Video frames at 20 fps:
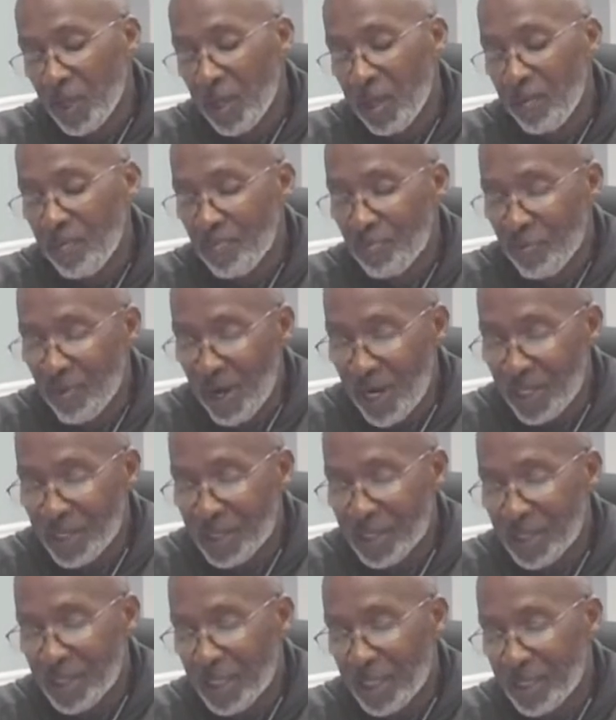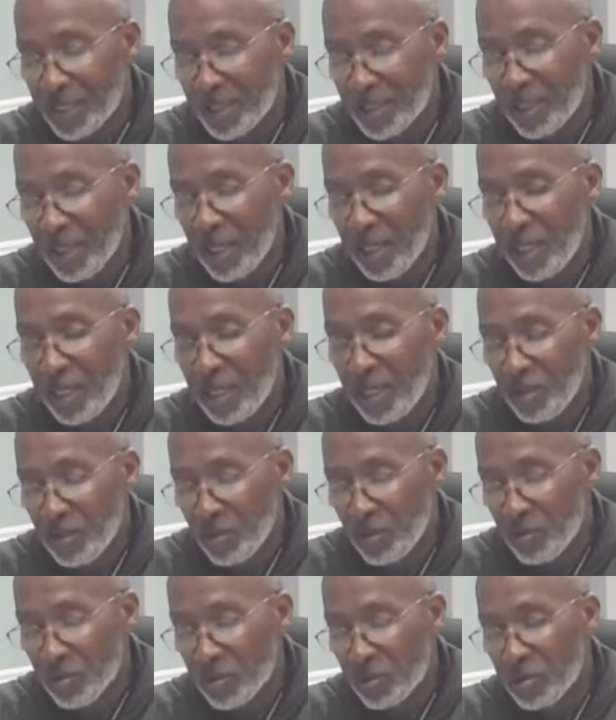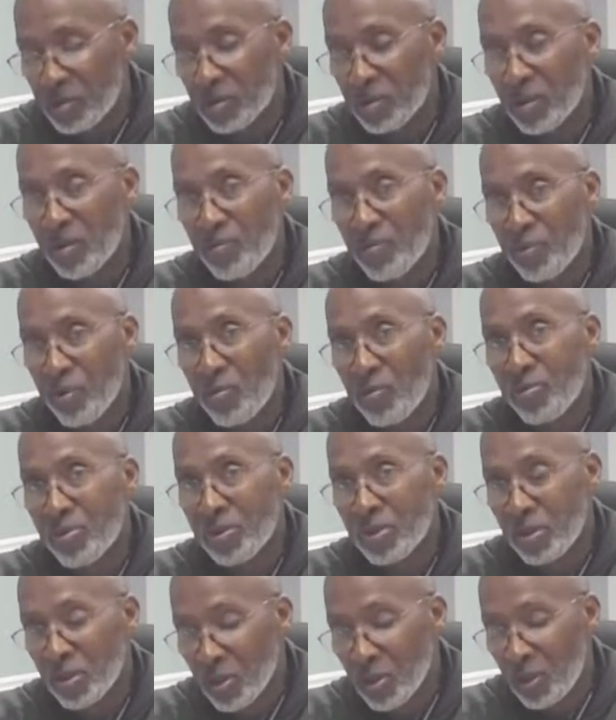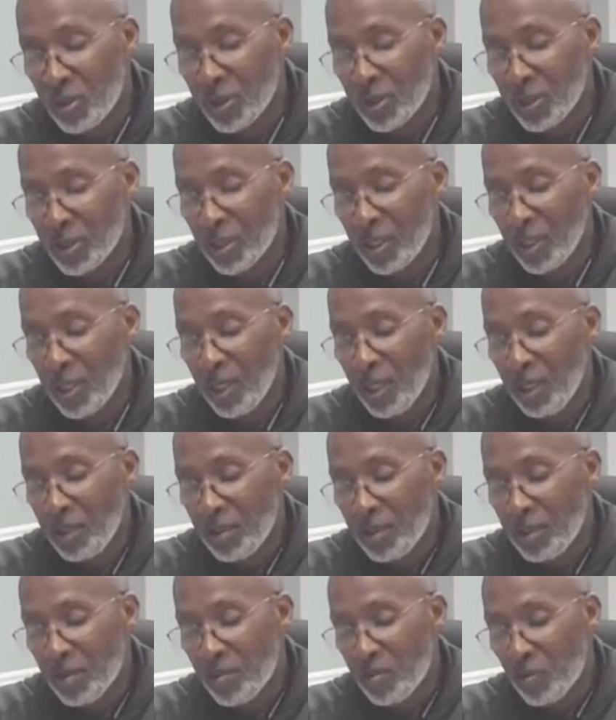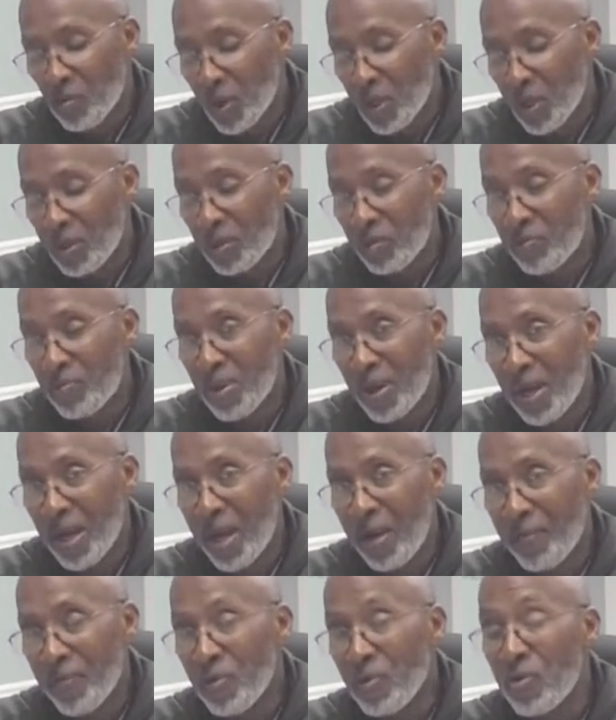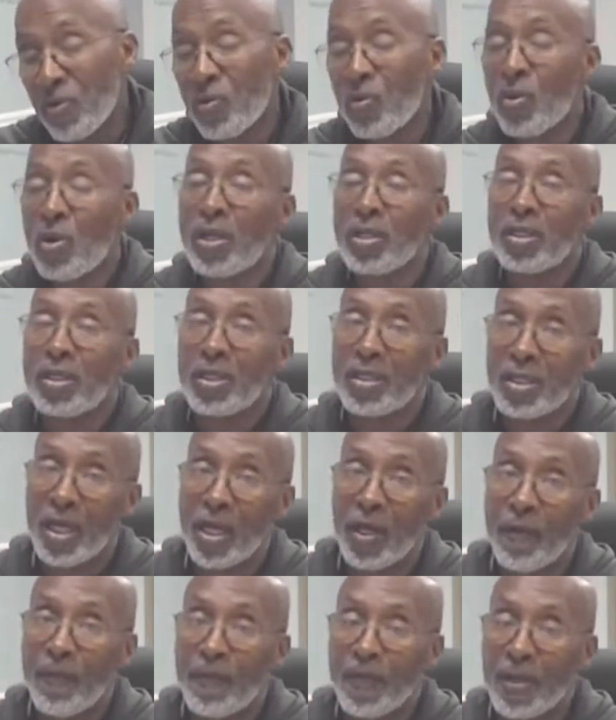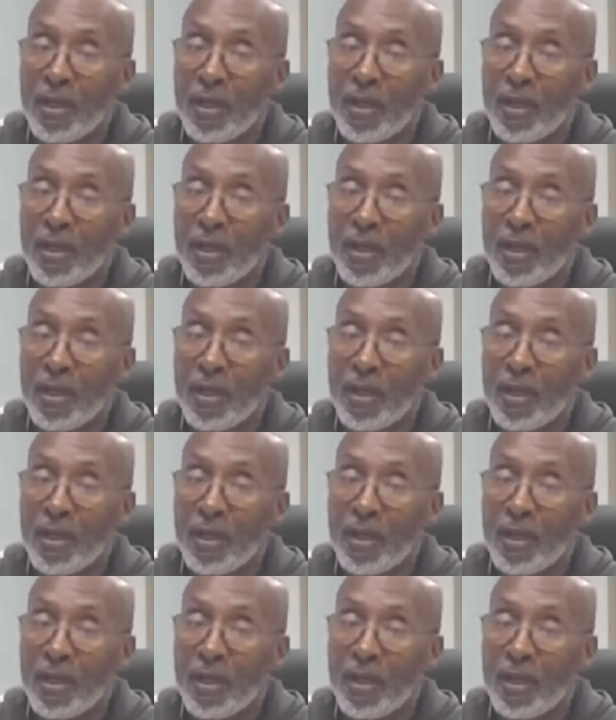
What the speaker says: and process and use the appropriate choice in what path you want to take.